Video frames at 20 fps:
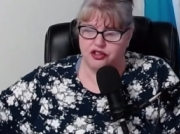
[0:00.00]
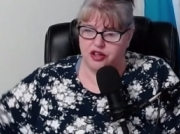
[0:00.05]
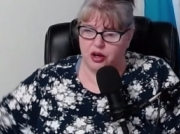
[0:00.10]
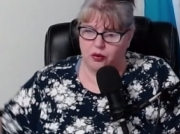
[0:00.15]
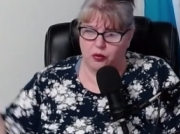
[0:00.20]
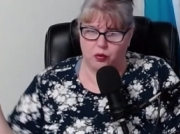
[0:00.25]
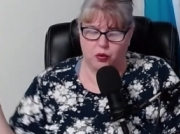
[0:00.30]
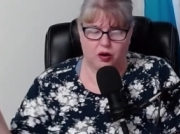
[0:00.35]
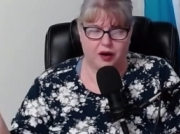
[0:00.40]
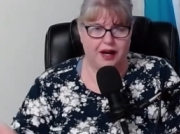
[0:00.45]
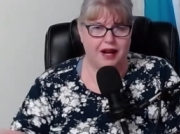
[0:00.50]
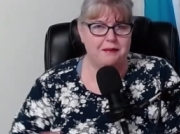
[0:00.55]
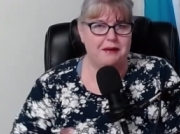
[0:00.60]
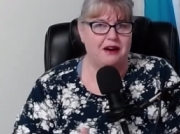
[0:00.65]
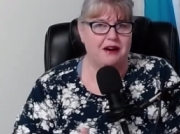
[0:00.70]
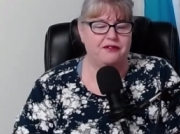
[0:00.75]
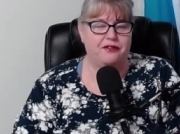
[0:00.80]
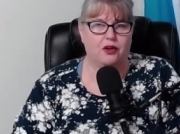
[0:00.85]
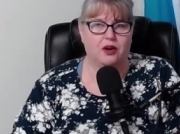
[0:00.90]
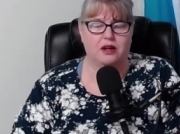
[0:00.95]
Don't worry
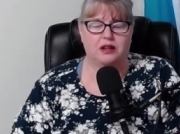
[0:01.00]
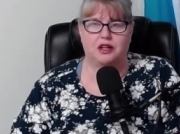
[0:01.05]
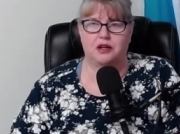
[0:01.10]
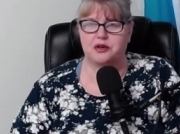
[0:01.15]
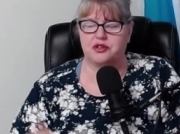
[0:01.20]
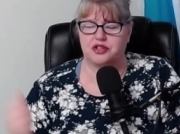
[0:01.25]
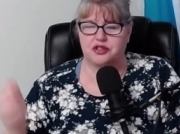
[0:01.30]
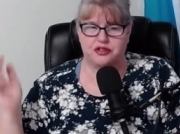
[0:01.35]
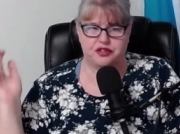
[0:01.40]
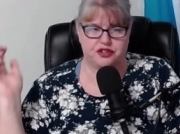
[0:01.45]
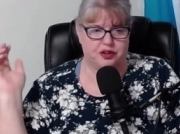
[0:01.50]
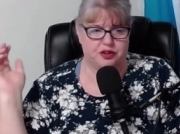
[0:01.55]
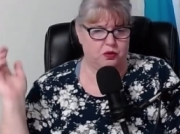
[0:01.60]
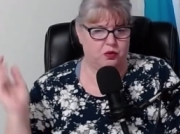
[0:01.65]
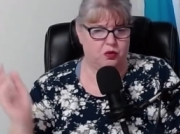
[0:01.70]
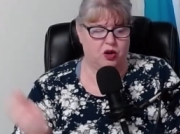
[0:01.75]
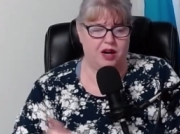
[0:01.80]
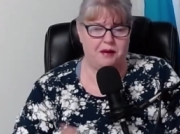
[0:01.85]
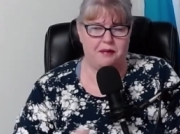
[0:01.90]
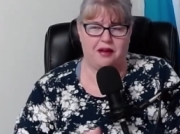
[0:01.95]
about foreclosures.
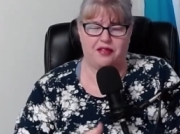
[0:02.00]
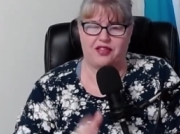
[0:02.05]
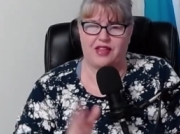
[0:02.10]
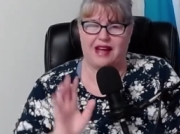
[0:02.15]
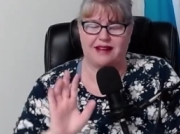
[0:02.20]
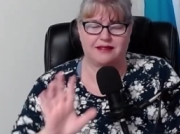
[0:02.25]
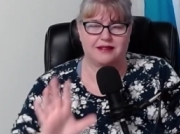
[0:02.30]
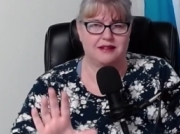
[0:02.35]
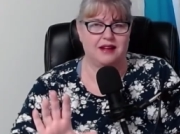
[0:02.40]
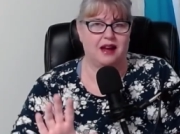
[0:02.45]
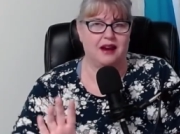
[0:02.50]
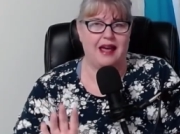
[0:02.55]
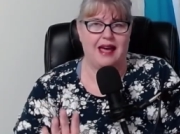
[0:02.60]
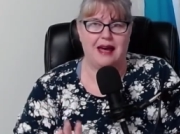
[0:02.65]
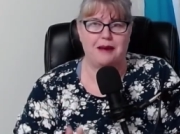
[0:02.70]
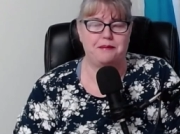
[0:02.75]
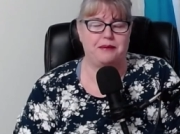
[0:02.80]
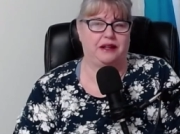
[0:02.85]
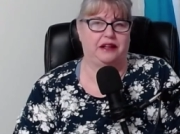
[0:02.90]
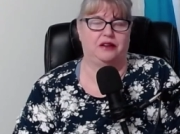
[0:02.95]
Don't worry about that's not
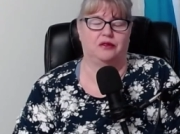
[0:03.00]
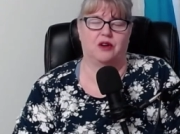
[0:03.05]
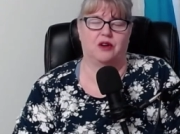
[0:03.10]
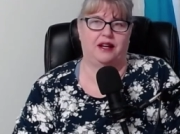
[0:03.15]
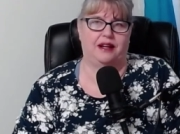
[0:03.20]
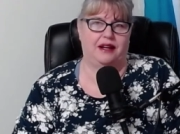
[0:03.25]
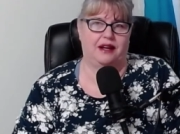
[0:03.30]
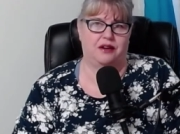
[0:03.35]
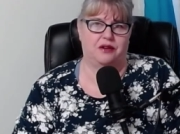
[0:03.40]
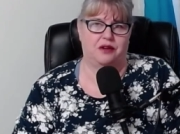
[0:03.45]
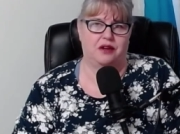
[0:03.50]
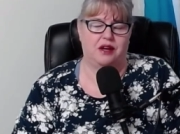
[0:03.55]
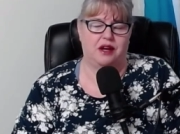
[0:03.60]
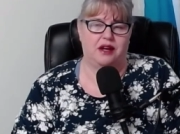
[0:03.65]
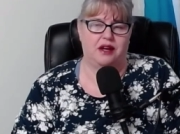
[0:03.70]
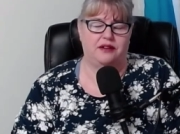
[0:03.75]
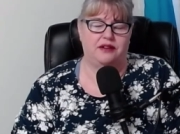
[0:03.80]
happening right now.